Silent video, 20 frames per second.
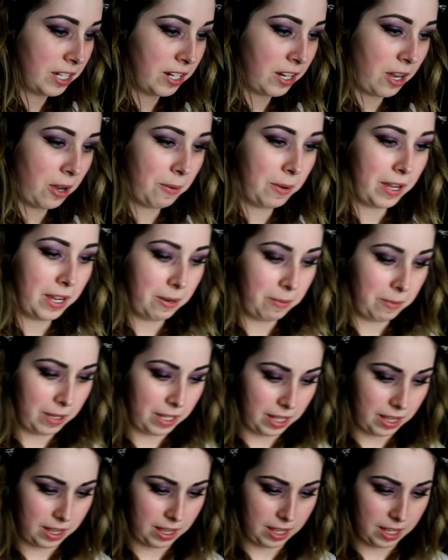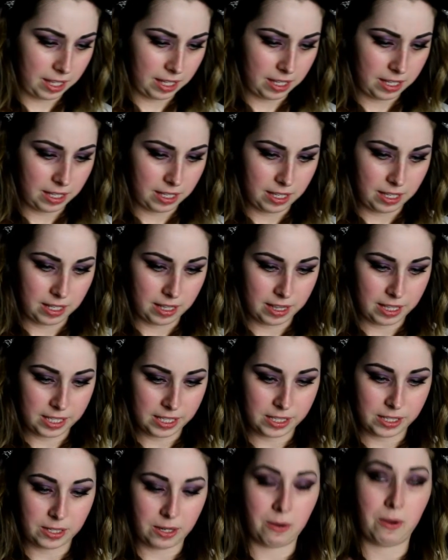Go in with
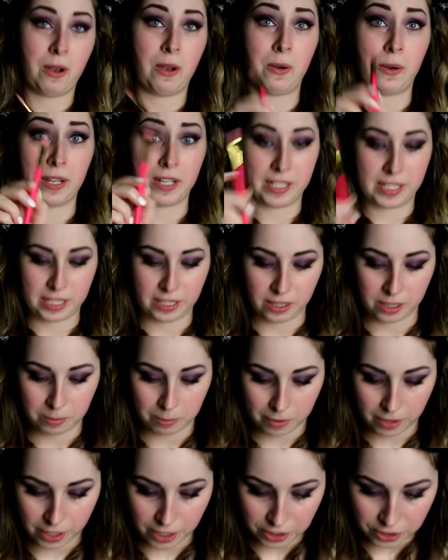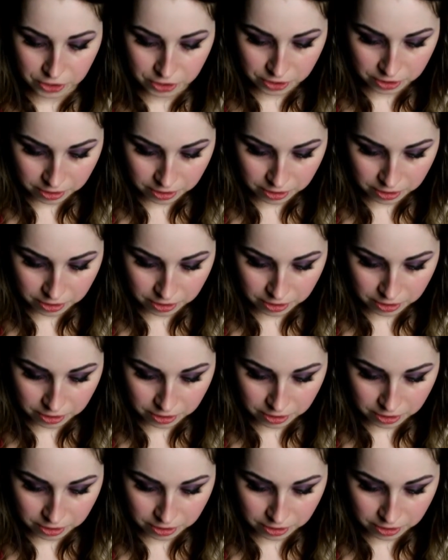this Soho concealer brush.